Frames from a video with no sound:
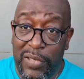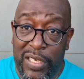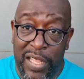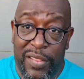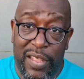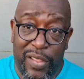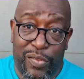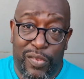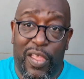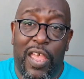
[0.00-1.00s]
this is
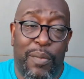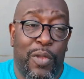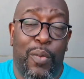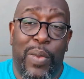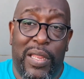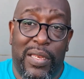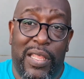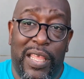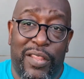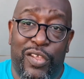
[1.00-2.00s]
a time when
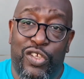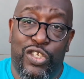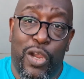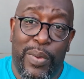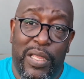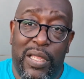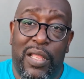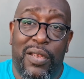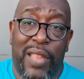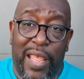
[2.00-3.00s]
it is
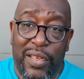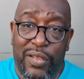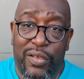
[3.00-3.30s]
showing that